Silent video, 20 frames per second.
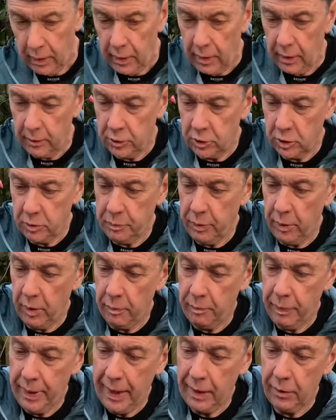I'll just put
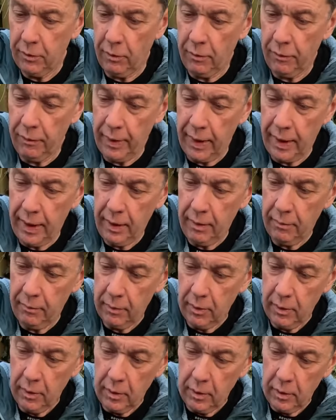a pan on there.
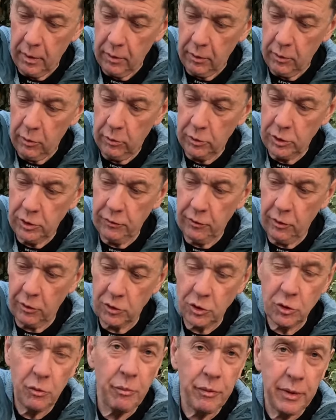Of course, you've
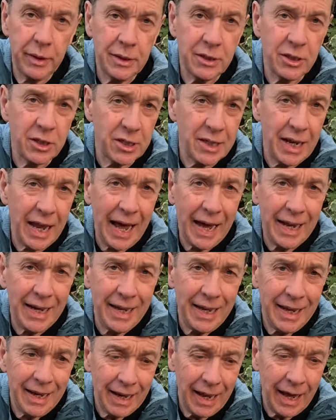got something
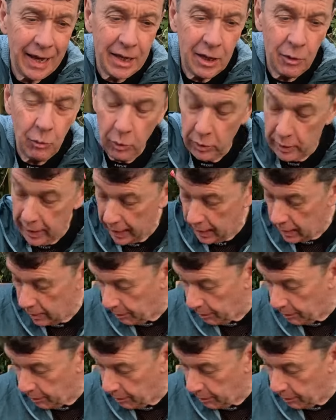slidey like you would any